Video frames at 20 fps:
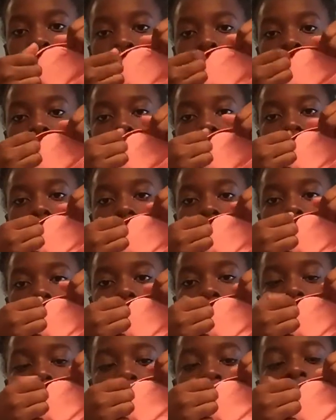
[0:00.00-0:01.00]
hanging
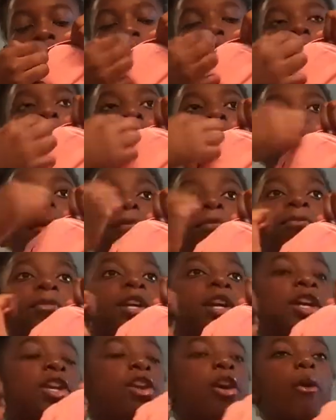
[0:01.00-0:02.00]
piece of fabric,
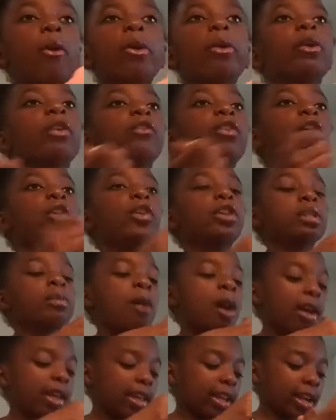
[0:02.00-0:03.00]
no one will even know there's
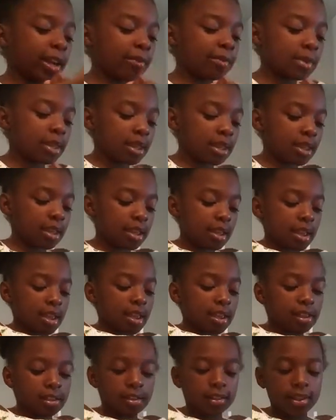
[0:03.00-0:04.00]
a pocket here,
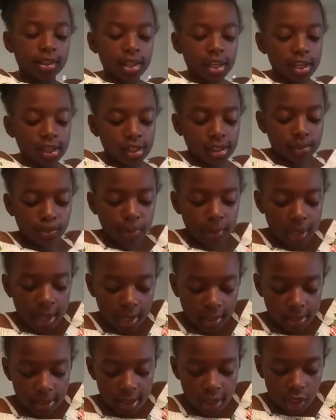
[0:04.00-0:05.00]
thus
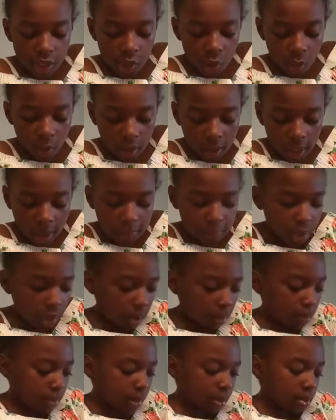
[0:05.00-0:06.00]
protecting your
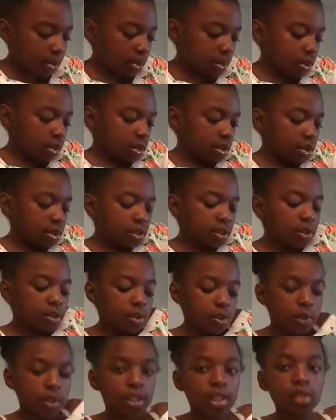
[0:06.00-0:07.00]
laptop.
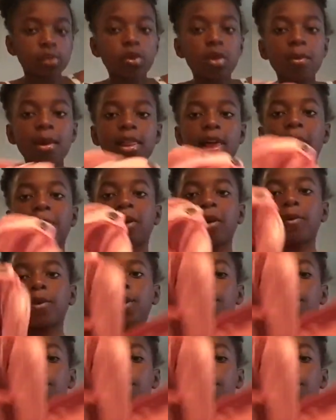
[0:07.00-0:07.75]
So this is where my laptop